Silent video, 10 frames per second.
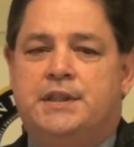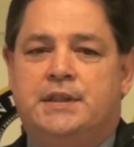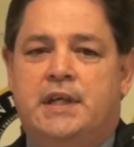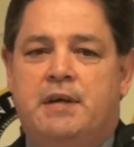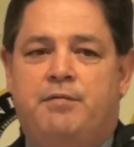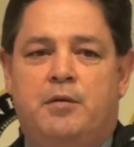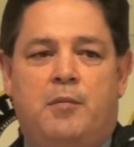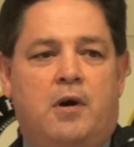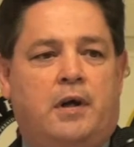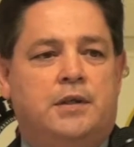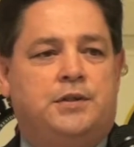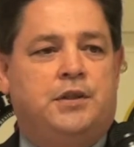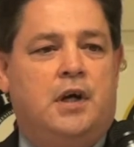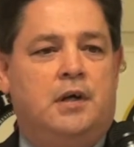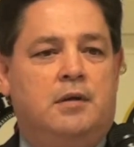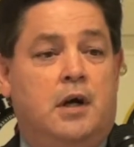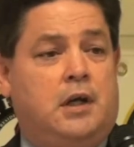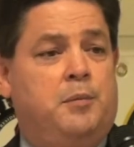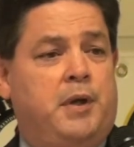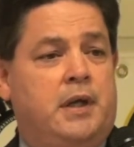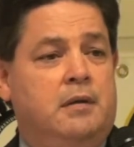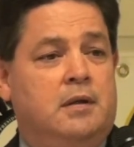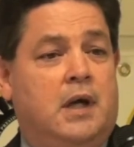his name, from Arkansas? Huckabee.